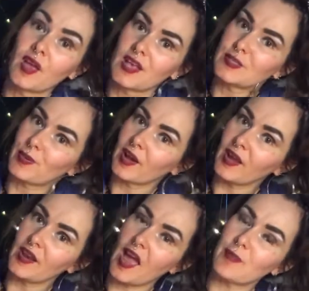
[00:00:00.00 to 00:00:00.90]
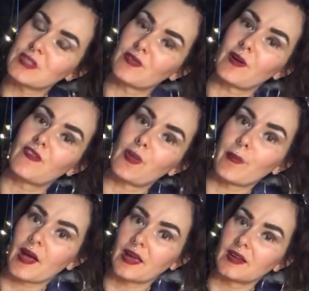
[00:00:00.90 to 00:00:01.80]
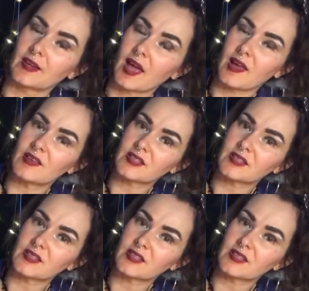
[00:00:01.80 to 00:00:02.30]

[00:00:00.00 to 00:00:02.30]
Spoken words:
it's bringing in an atmosphere of the mind, guys.